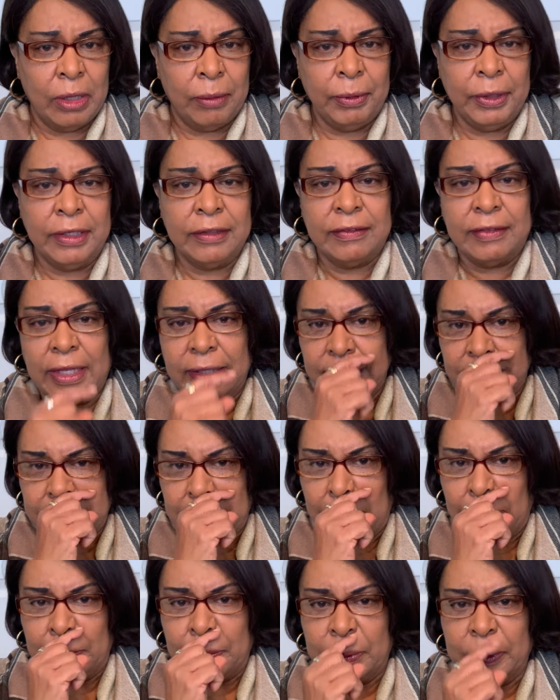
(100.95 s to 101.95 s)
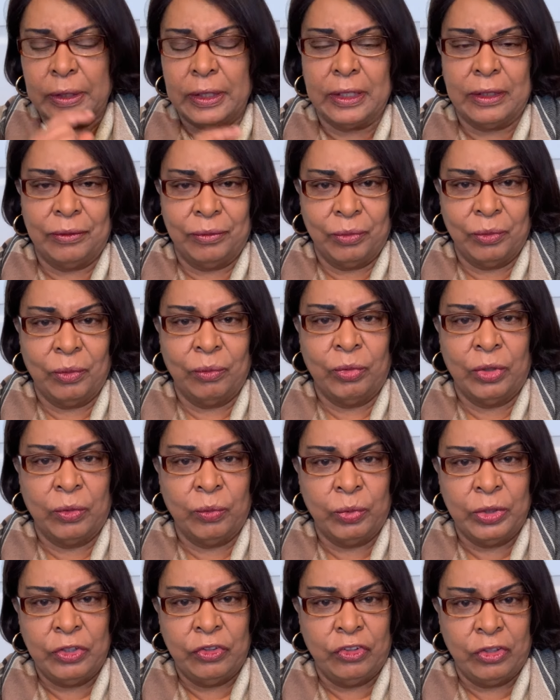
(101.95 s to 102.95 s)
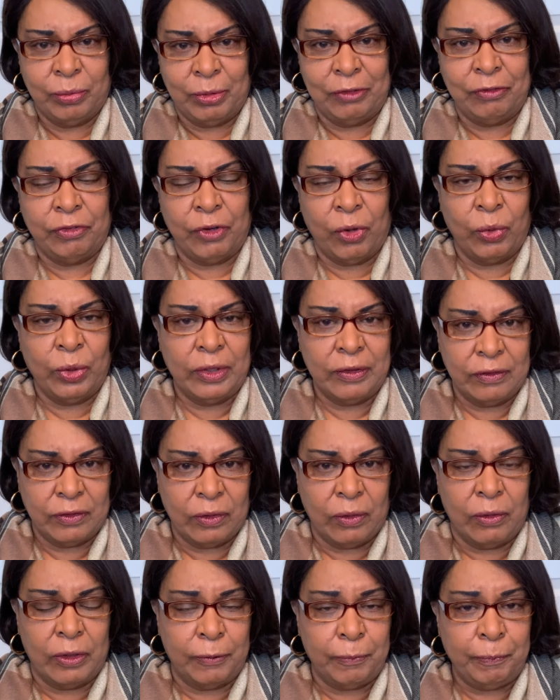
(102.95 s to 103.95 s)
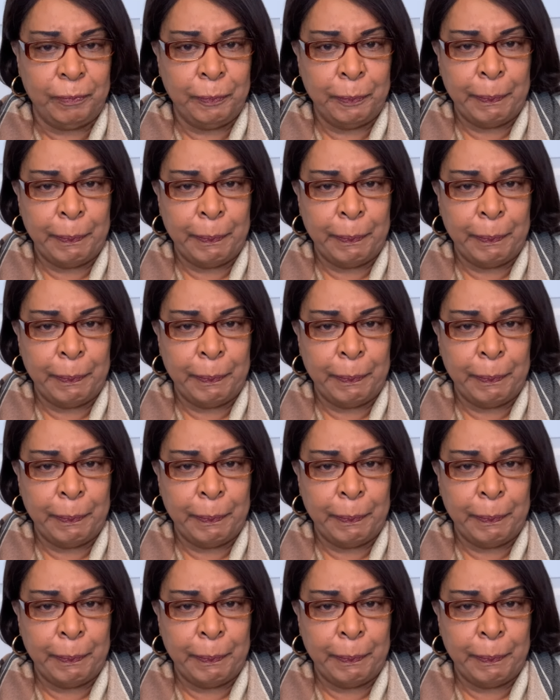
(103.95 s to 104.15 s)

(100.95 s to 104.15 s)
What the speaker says: because that's not really what we should be focused on.